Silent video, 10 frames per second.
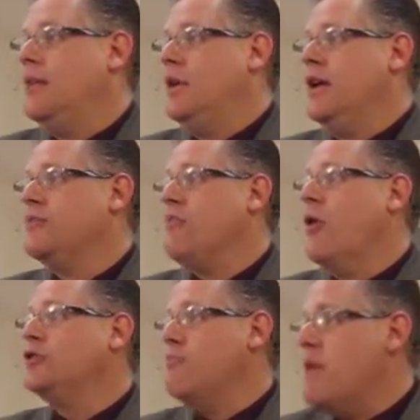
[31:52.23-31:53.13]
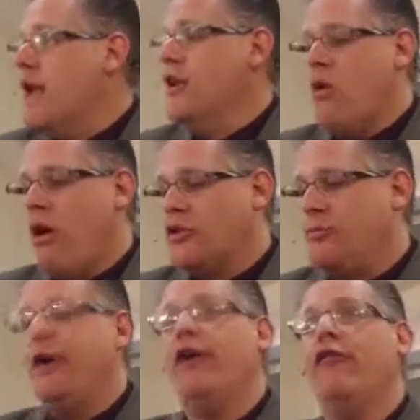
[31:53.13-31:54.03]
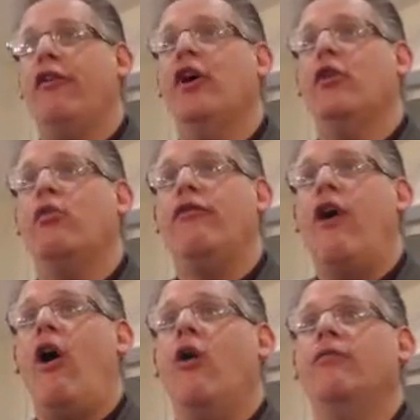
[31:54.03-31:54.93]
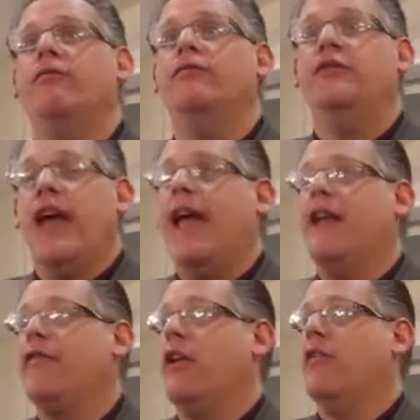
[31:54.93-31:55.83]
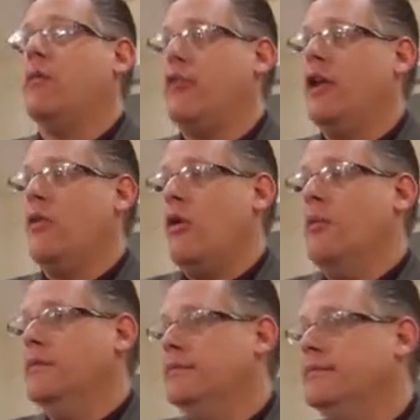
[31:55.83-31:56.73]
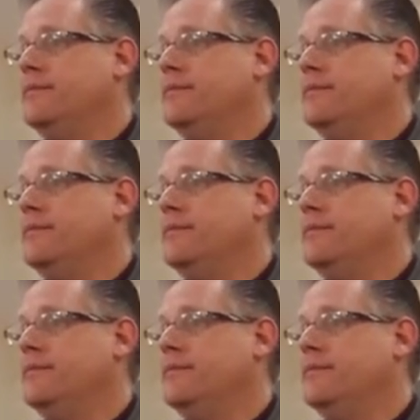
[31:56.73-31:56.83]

Because most men who aren't spirit filled will fall dead in front of a pretty woman.